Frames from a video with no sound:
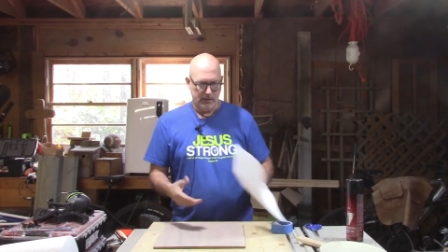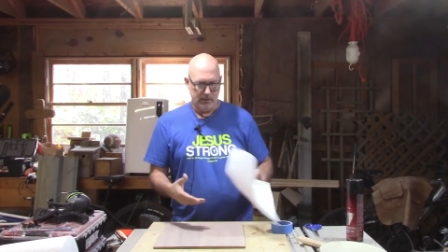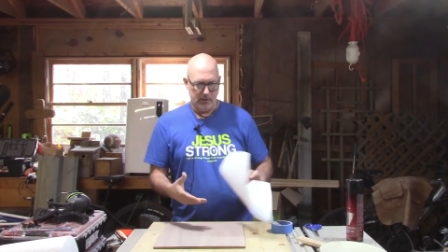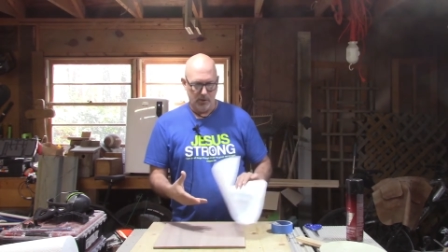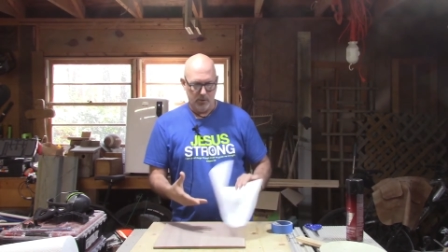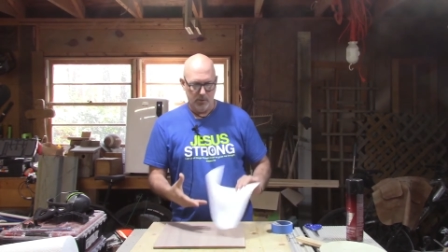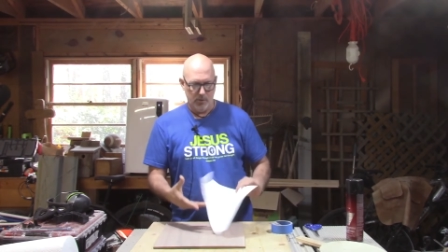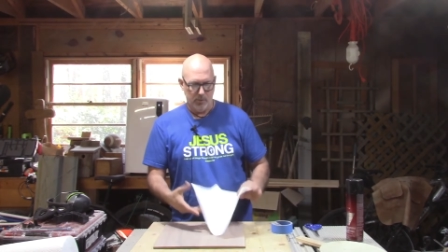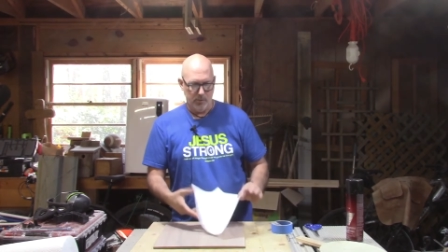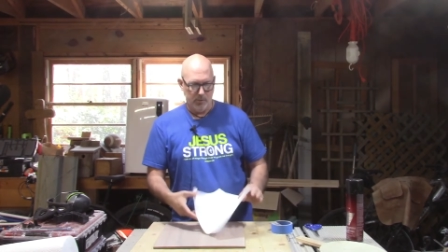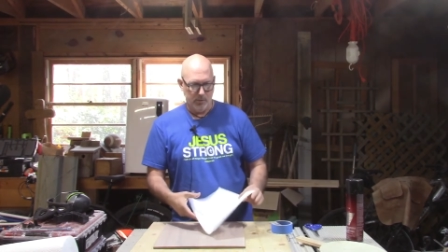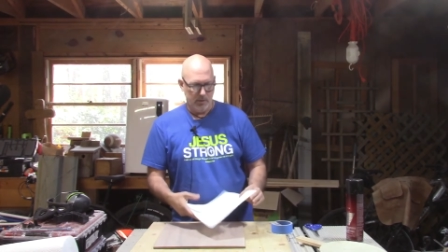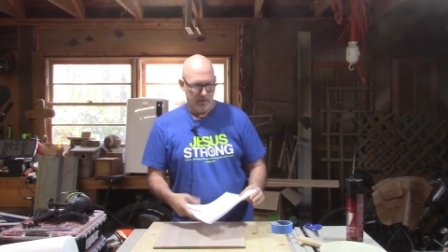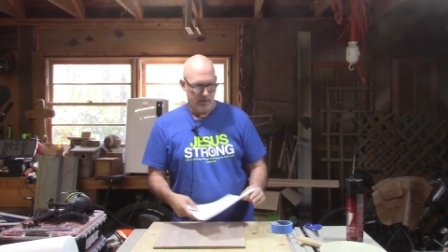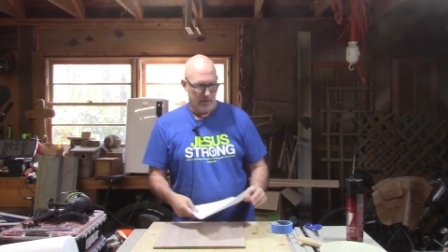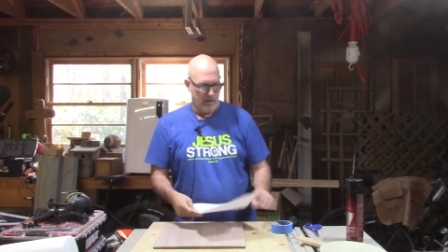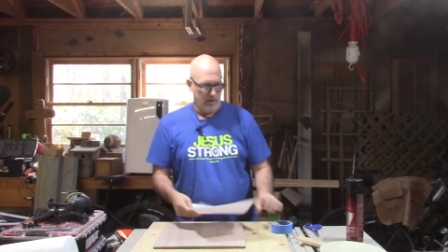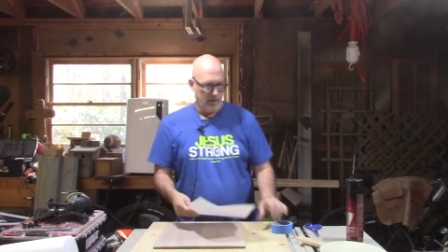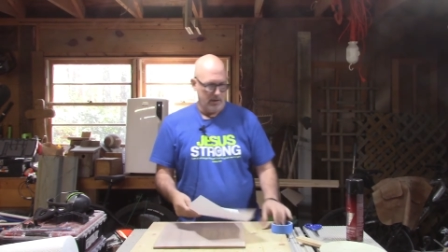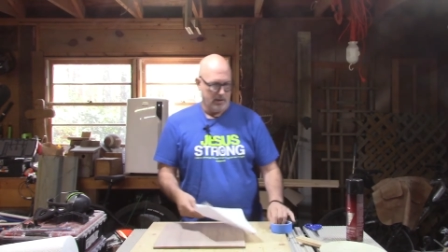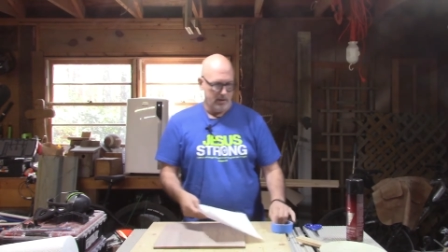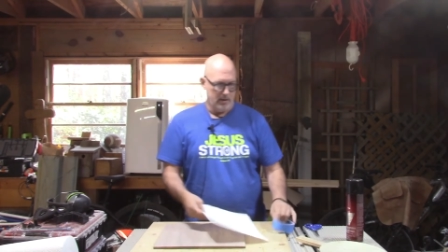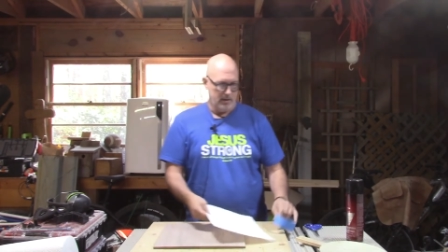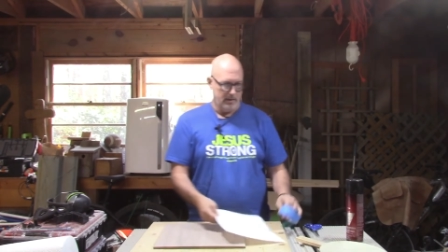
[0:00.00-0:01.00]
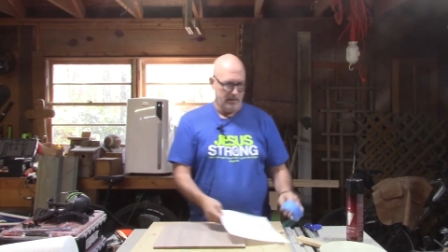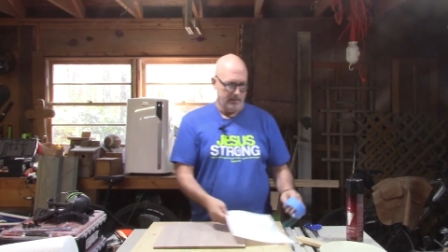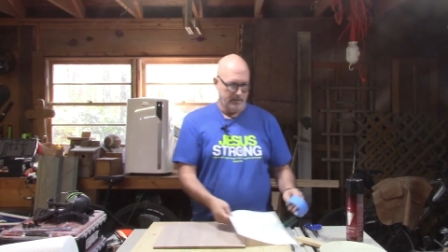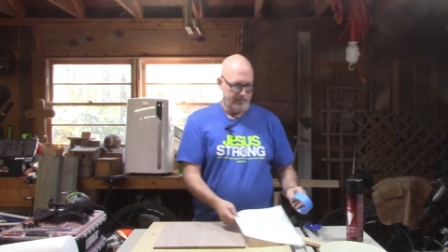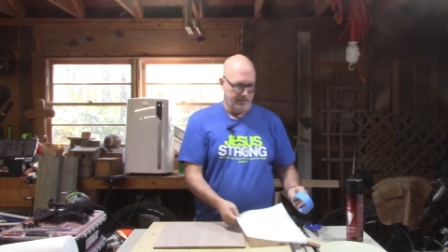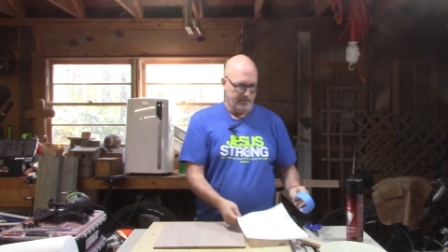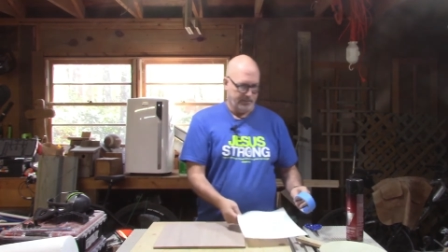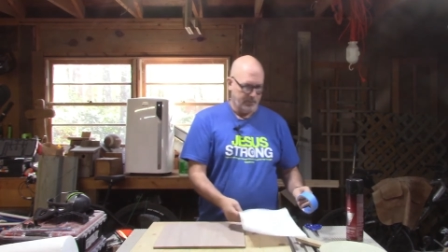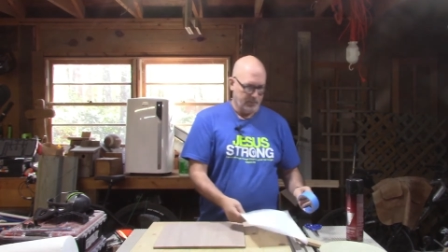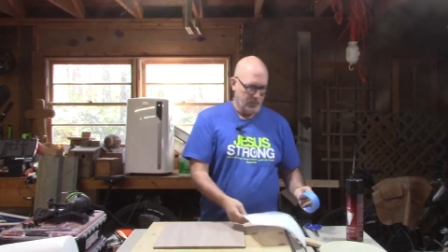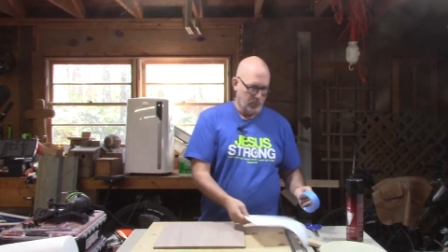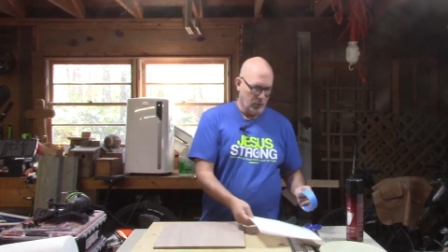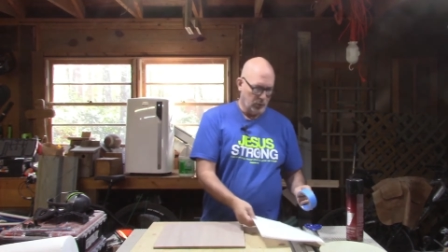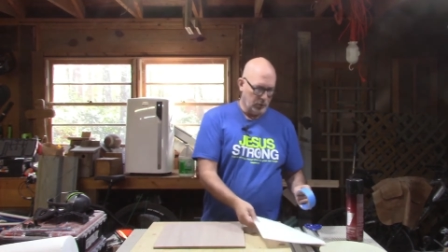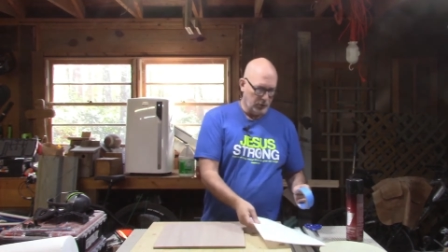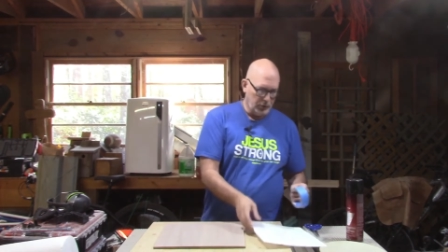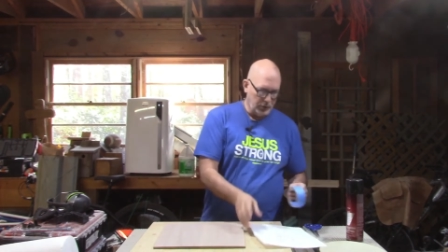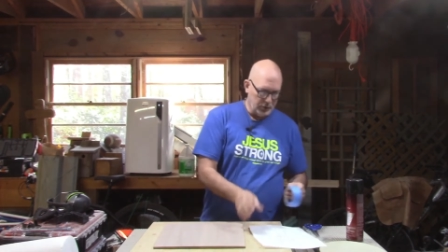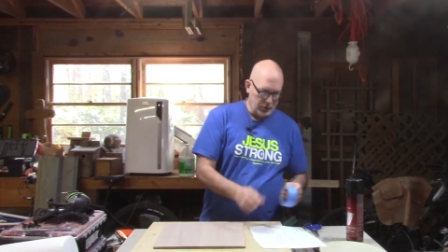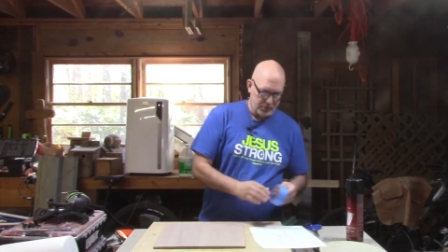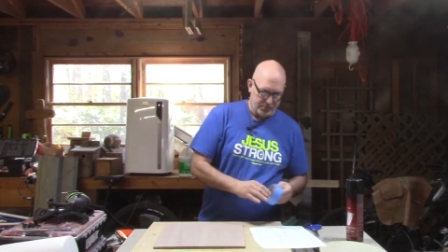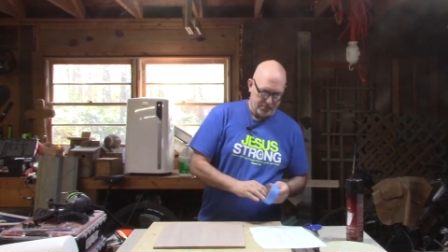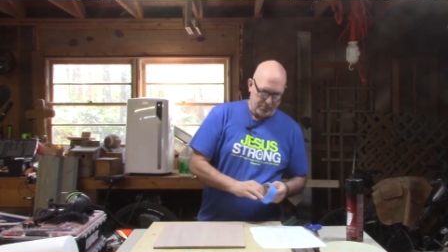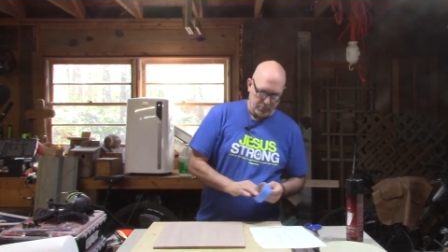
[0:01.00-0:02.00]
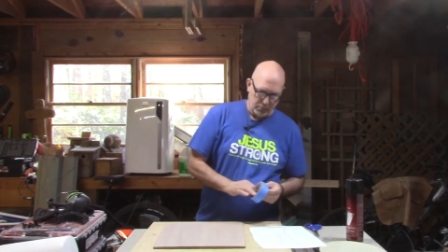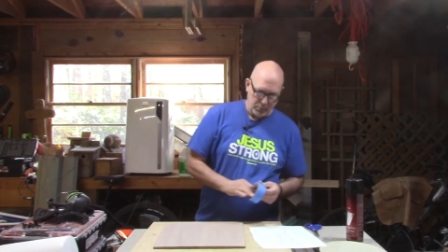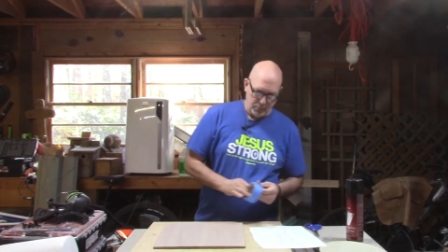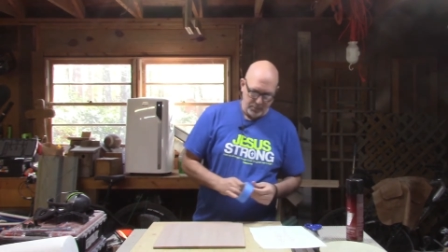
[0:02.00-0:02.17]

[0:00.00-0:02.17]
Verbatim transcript: so we'll use blue